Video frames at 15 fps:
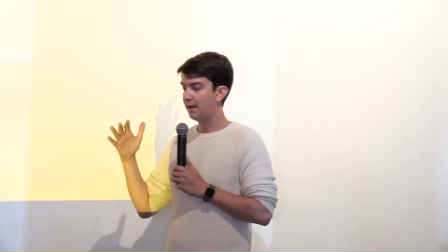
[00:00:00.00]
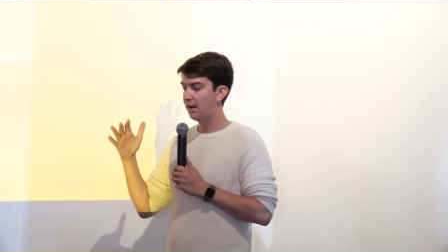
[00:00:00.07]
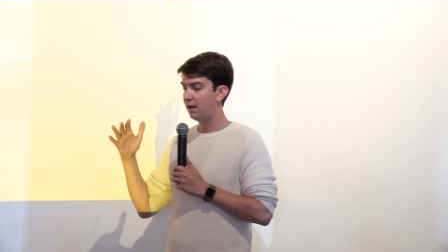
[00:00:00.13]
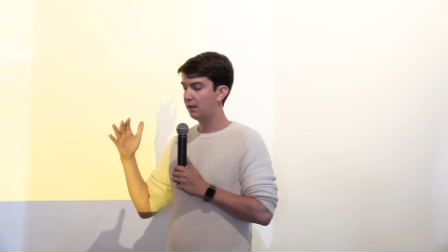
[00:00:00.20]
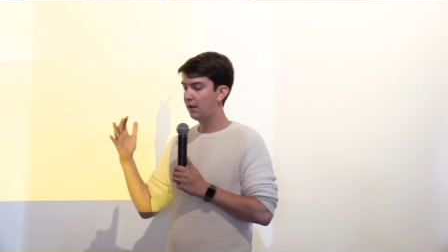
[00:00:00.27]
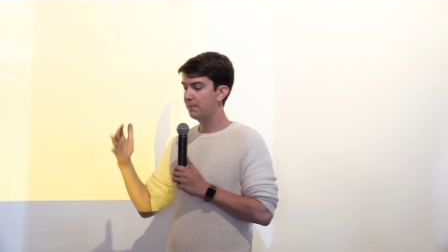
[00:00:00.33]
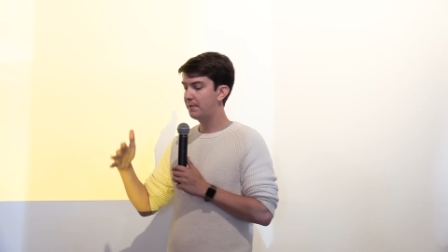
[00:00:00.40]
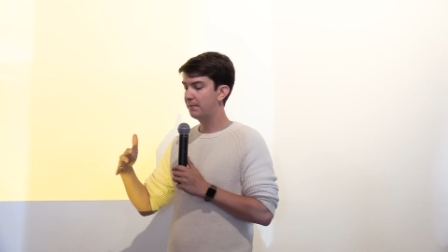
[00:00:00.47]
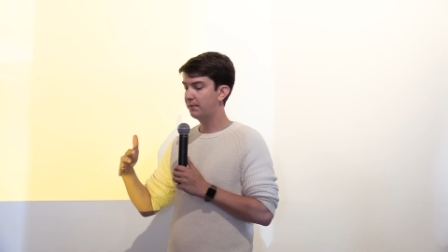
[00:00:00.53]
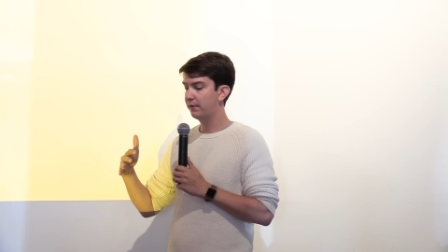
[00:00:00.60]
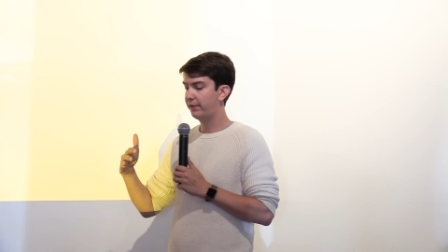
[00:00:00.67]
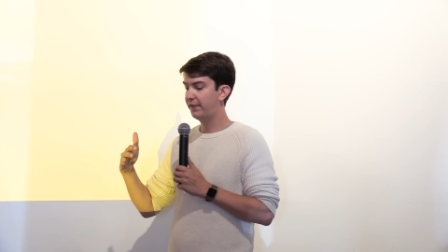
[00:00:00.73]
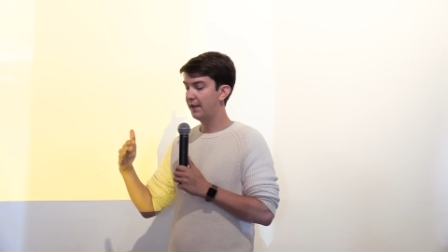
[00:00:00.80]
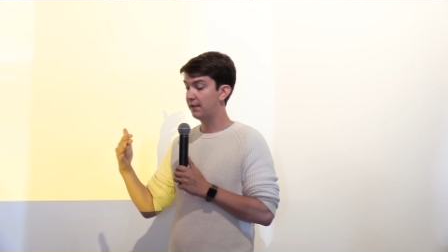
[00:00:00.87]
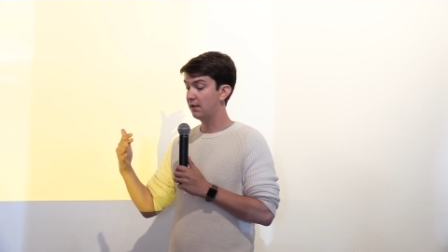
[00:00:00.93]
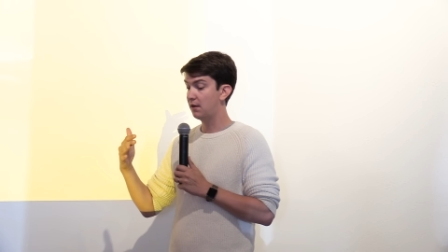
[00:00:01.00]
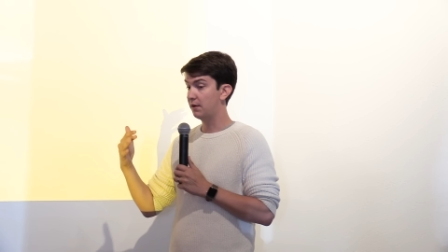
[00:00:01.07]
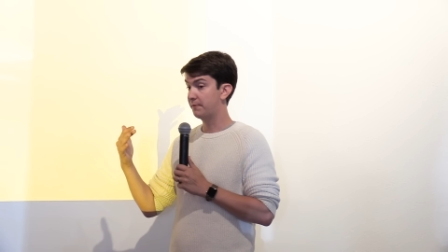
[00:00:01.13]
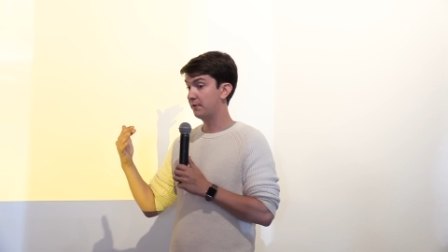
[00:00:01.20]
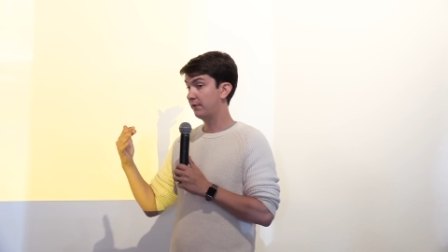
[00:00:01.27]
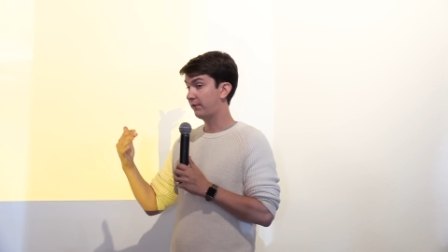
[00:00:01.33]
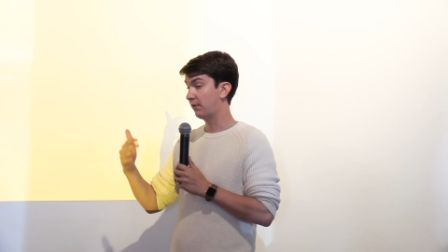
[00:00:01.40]
a lot of people think that
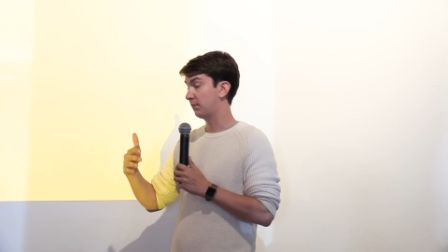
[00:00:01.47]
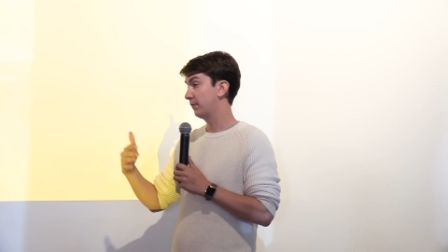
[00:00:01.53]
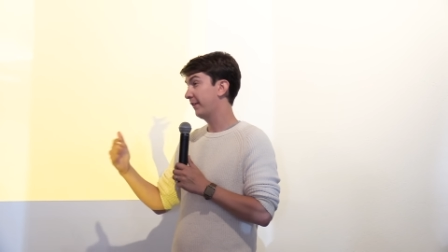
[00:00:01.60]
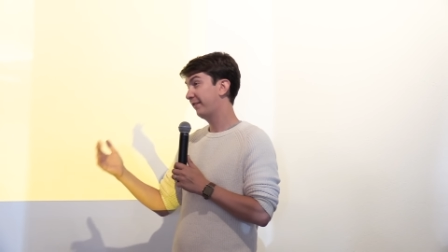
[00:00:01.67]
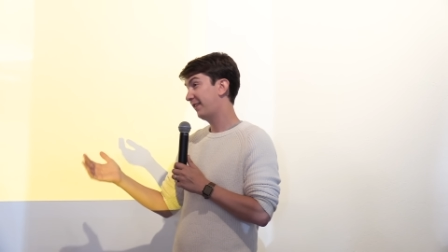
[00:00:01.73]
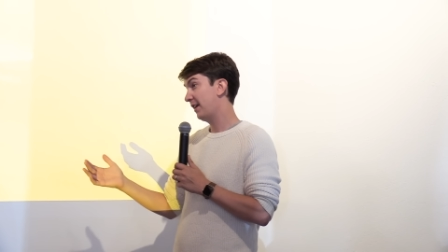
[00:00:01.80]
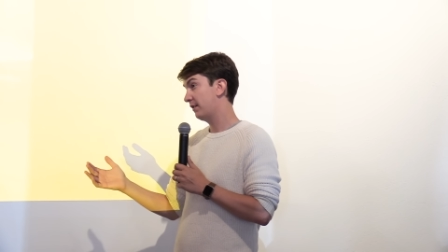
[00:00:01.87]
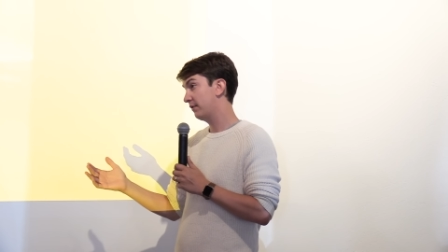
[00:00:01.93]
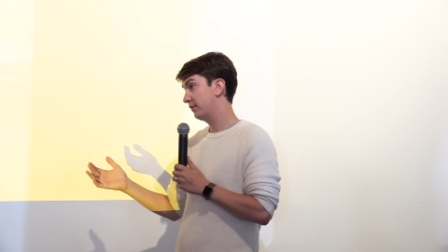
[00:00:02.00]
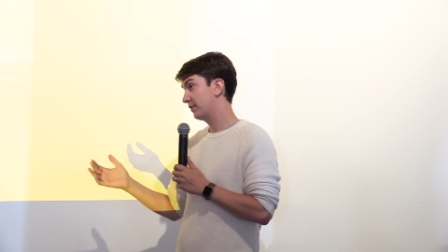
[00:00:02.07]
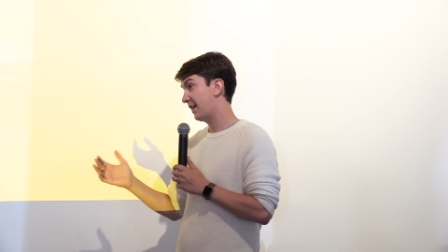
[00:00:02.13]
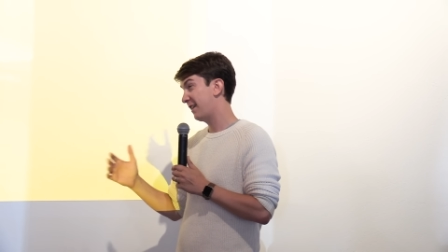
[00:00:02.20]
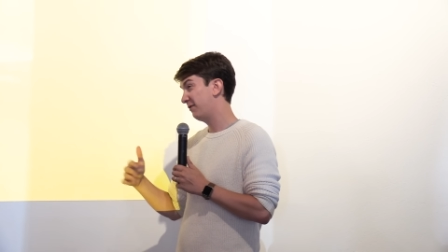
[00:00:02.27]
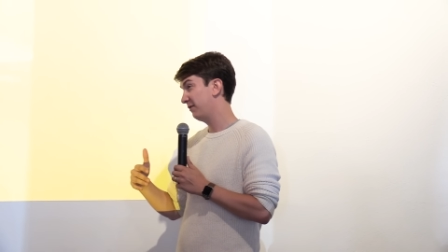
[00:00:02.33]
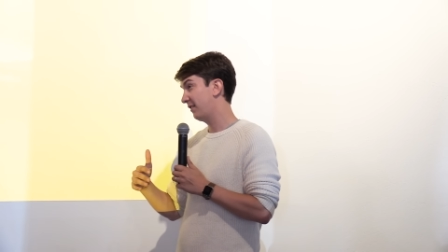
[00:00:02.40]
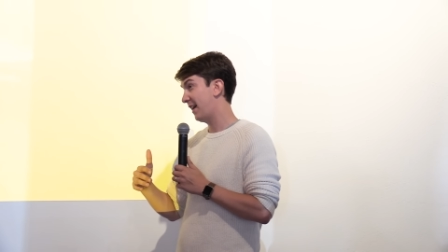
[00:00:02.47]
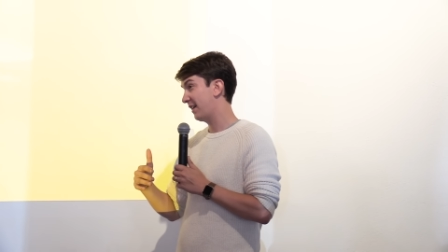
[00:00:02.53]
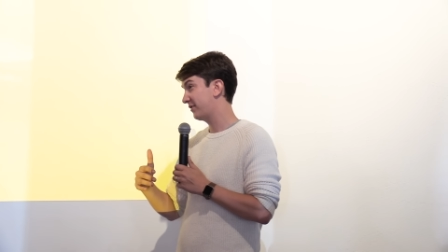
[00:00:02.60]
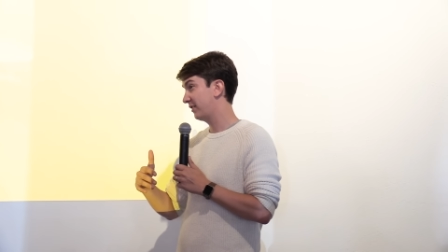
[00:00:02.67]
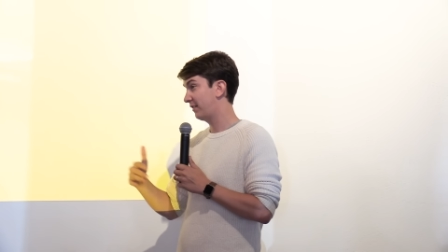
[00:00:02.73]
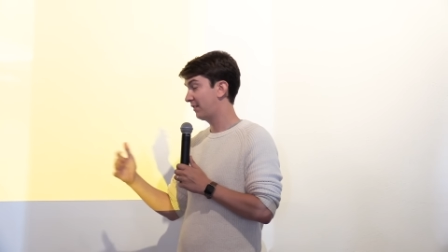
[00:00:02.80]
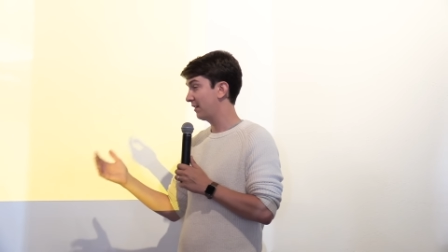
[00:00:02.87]
entrepreneurs are risk takers. I don't
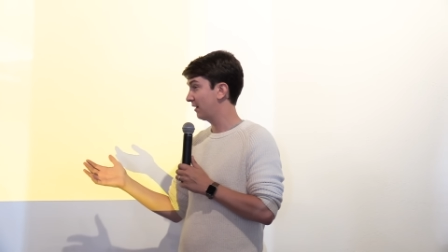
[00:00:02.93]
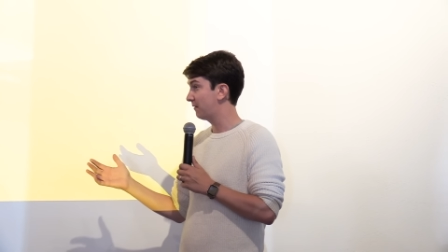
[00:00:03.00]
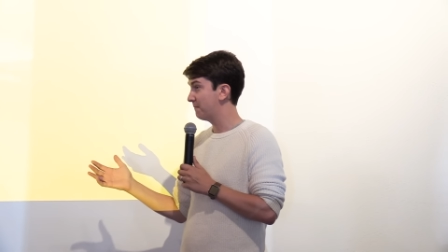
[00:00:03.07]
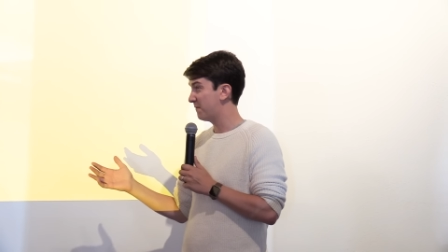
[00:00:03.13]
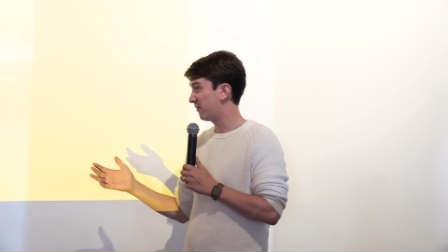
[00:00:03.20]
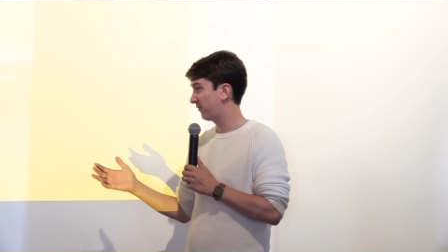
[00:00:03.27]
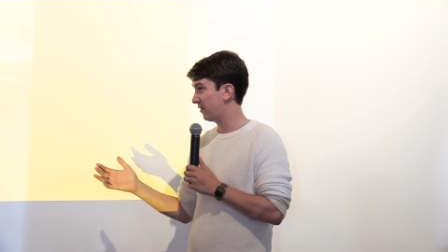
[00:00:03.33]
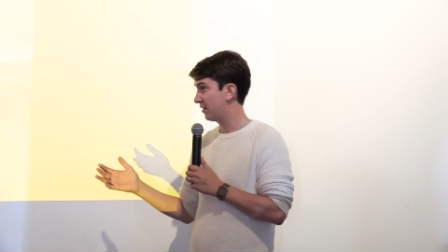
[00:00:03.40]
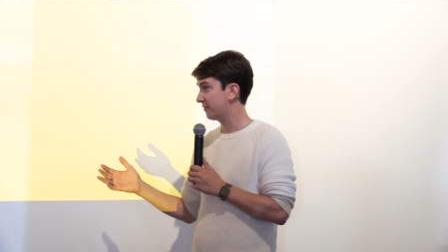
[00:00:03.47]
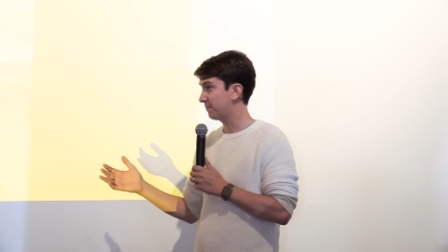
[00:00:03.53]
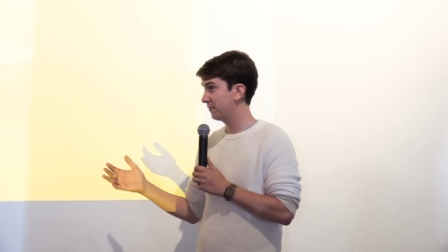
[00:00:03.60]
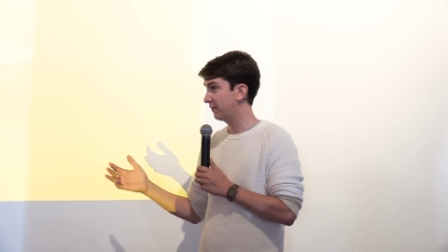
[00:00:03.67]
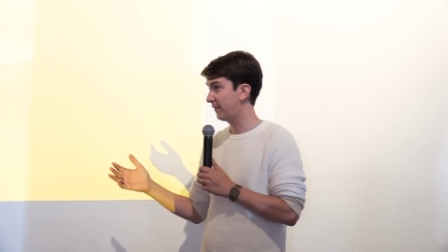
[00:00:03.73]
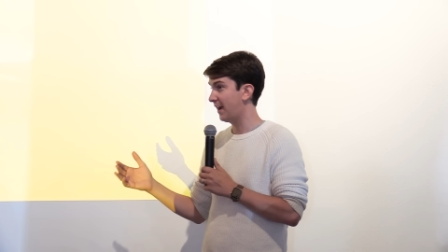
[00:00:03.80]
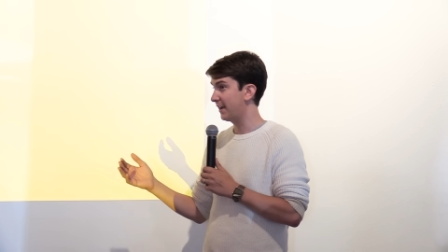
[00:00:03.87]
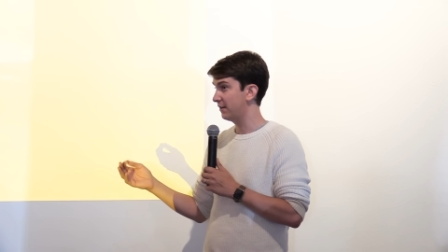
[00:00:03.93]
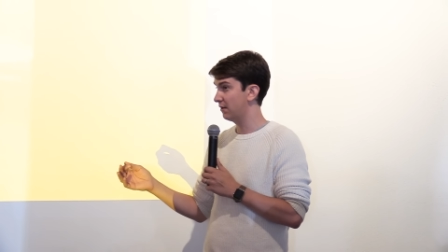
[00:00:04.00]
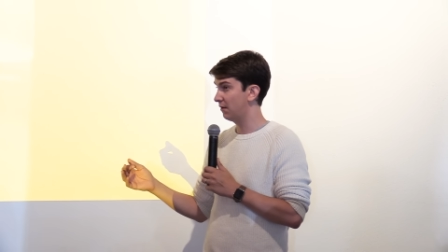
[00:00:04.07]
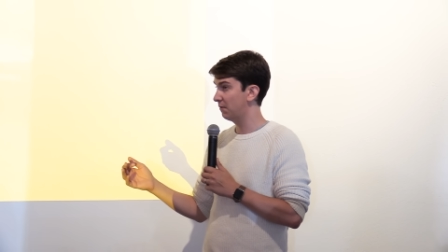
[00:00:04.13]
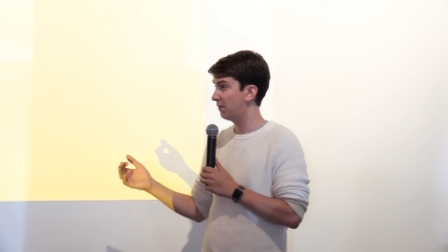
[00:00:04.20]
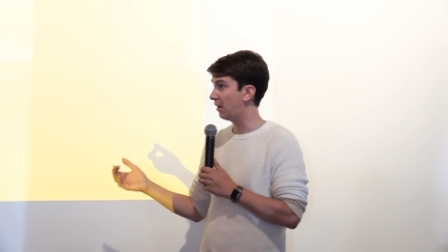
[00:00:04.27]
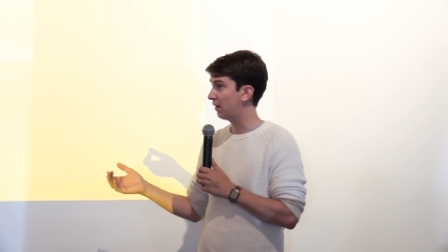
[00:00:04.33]
actually think most entrepreneurs I
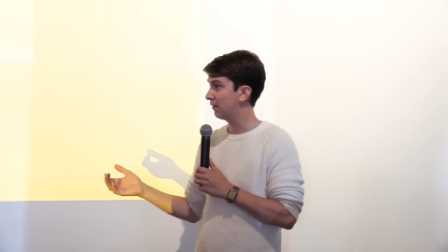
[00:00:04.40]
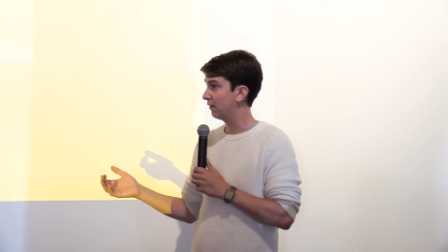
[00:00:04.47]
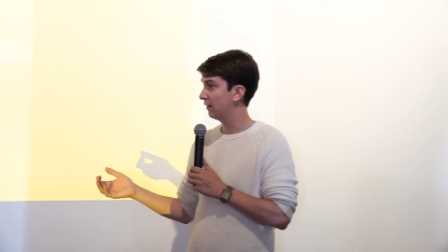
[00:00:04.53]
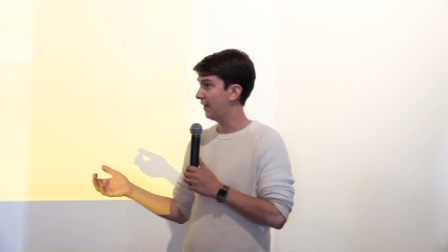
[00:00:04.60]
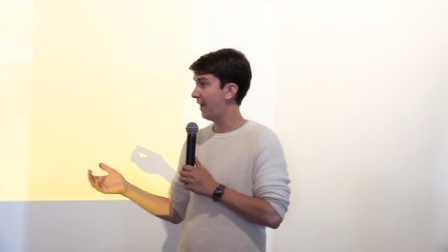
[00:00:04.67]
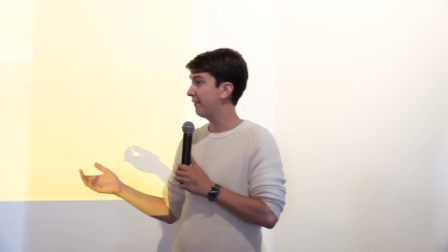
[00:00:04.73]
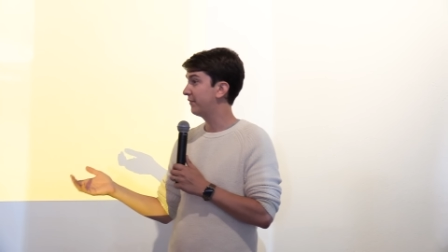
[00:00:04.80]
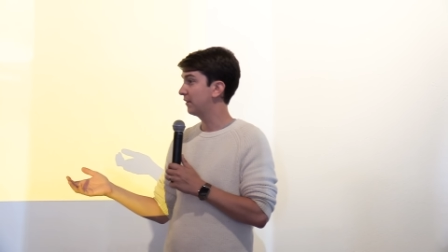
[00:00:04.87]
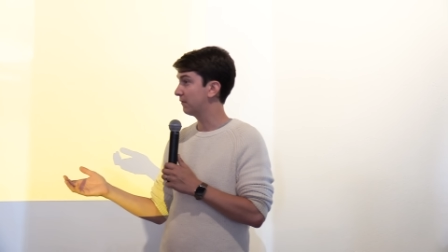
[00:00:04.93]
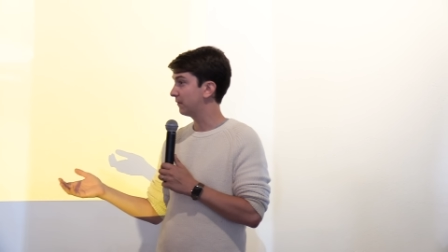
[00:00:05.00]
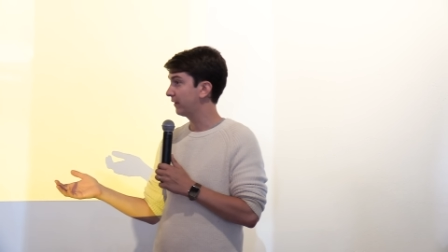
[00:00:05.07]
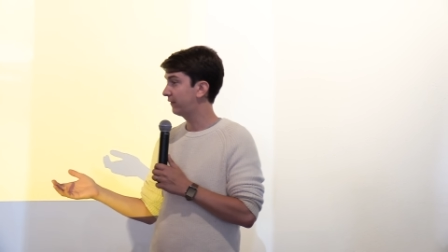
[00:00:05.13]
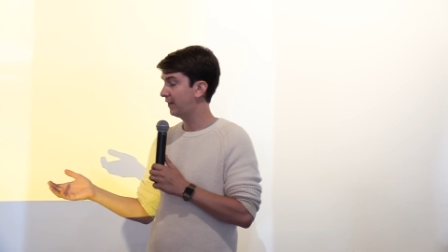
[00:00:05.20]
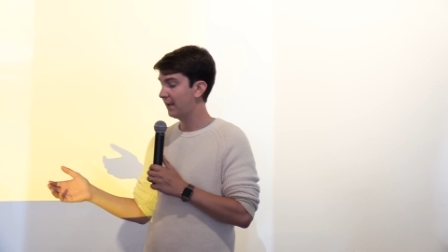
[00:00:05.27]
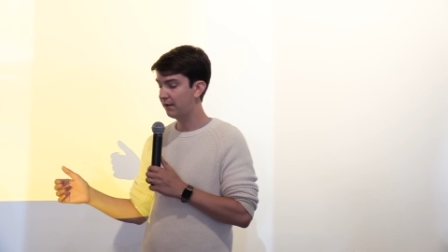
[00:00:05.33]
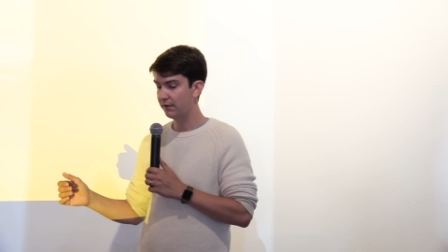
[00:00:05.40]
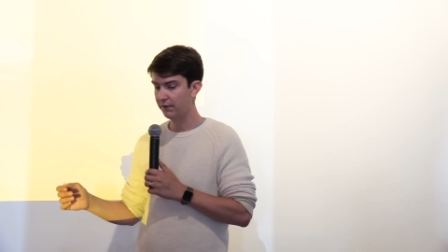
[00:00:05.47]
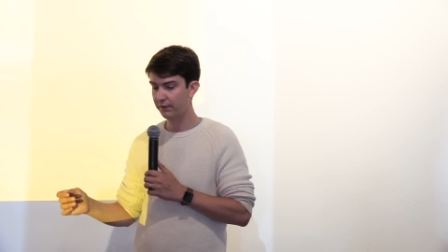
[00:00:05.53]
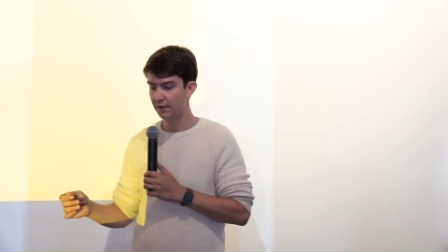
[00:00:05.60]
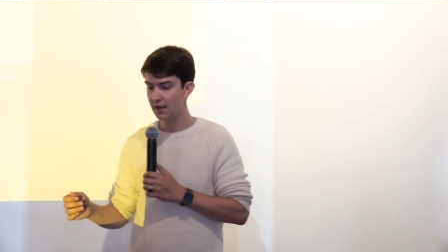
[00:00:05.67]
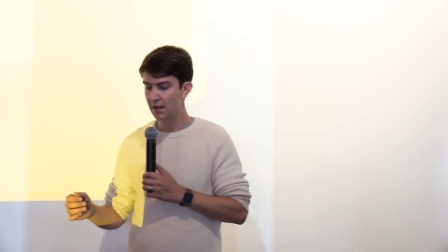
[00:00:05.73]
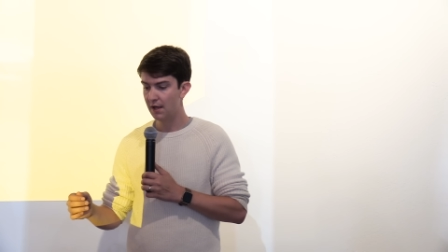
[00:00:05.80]
know are heavy risk
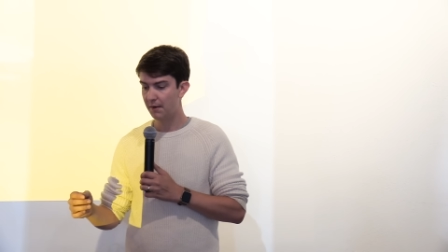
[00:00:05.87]
takers.